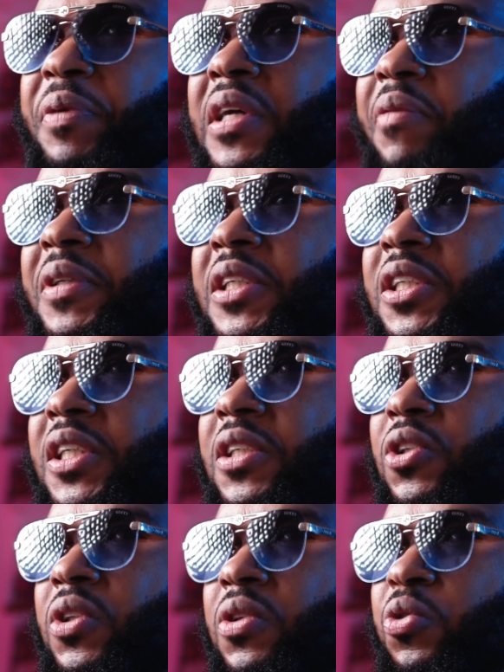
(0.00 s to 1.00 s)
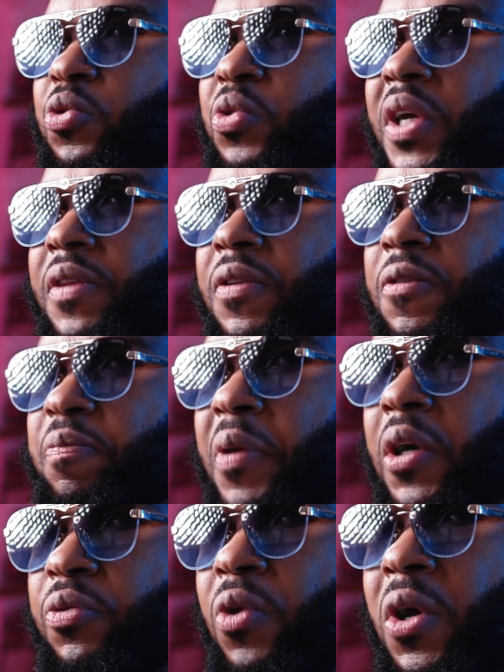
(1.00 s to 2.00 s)
up and coming DJs do get this
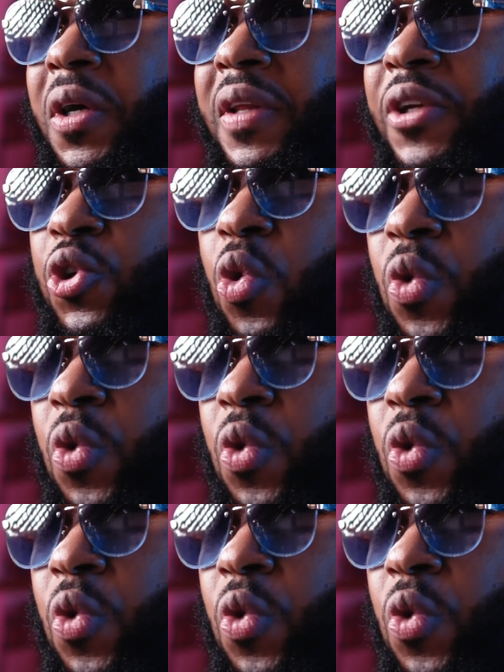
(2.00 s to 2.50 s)
part wrong, and then you